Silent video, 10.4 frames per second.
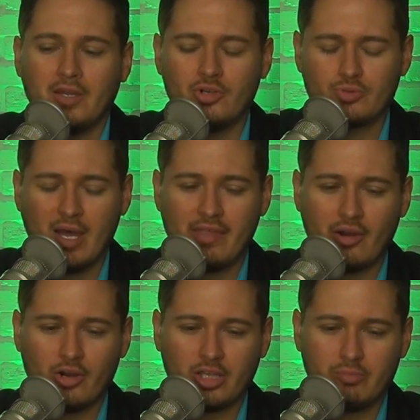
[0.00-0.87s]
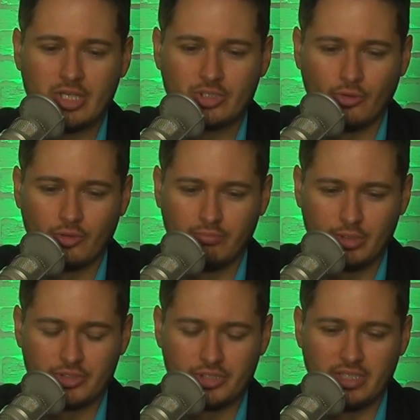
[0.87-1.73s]
Here's why that argument is total
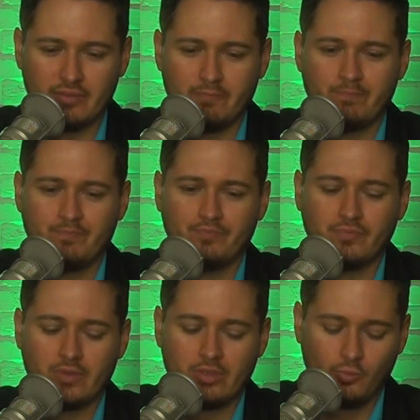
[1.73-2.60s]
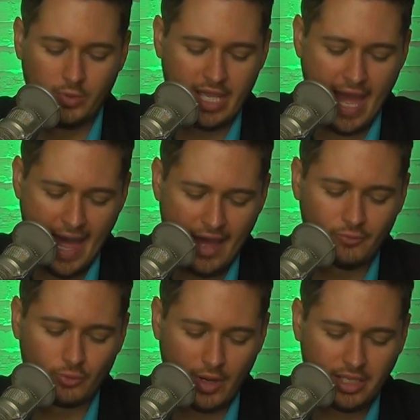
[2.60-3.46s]
bullshit we
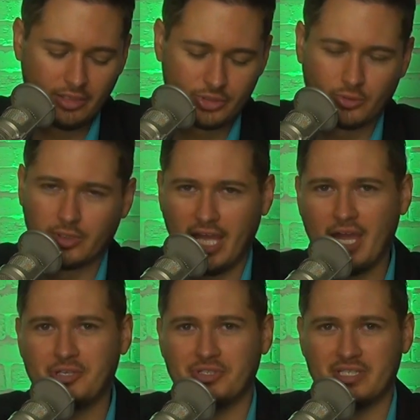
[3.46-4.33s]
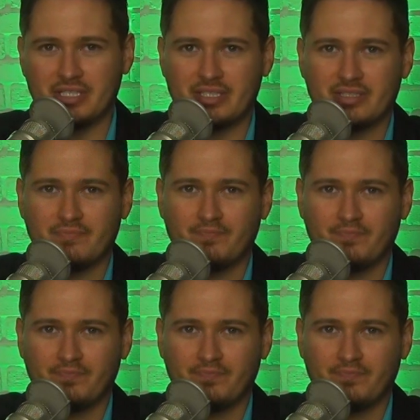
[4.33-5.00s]
have regulatory agencies.